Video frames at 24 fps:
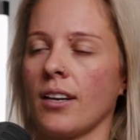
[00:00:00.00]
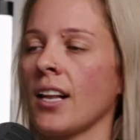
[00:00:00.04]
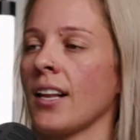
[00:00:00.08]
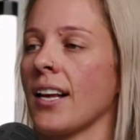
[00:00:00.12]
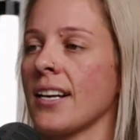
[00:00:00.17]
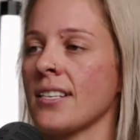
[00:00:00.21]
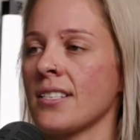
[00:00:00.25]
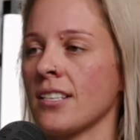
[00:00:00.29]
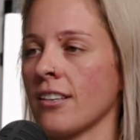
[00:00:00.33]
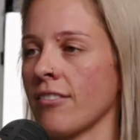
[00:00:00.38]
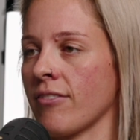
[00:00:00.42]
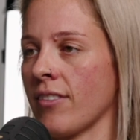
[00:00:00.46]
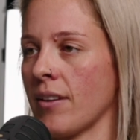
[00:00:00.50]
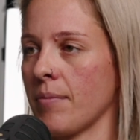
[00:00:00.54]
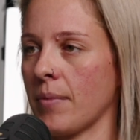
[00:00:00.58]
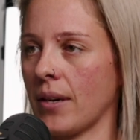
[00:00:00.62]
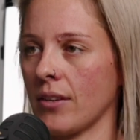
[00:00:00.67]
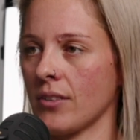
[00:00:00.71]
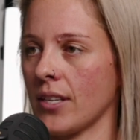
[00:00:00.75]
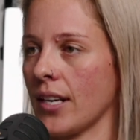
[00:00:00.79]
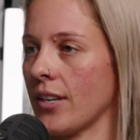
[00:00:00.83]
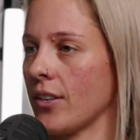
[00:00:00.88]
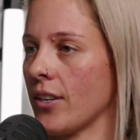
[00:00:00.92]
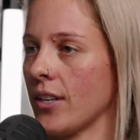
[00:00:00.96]
Classic
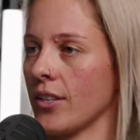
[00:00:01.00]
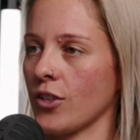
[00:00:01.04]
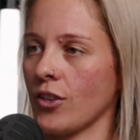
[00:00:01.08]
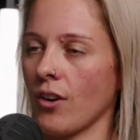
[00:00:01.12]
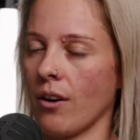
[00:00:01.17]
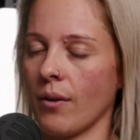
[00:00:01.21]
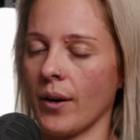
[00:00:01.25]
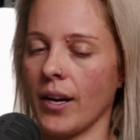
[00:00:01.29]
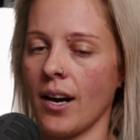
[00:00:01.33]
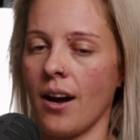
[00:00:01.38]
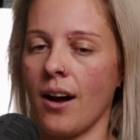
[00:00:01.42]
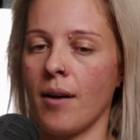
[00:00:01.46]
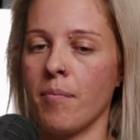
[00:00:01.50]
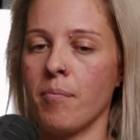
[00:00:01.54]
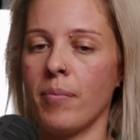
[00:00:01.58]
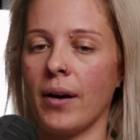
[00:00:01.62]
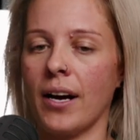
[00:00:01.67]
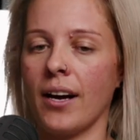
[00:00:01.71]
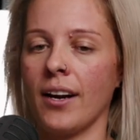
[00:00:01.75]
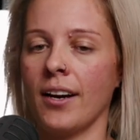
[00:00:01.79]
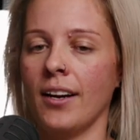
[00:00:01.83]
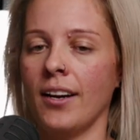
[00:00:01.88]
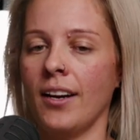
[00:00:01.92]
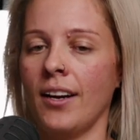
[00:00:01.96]
female teenager growing up.
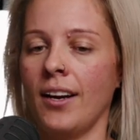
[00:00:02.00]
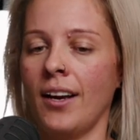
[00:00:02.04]
But,